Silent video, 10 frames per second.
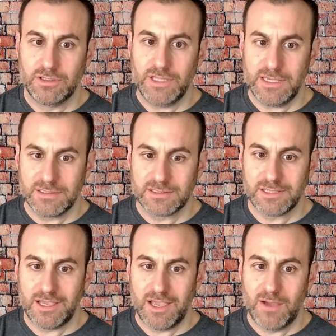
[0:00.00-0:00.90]
lease,
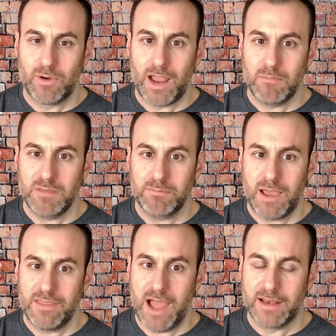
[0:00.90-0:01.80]
and what I mean
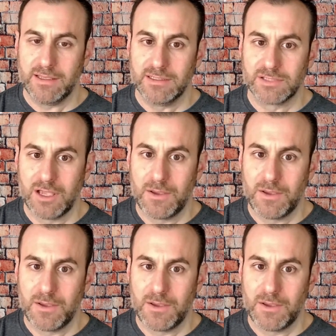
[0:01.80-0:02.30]
by that is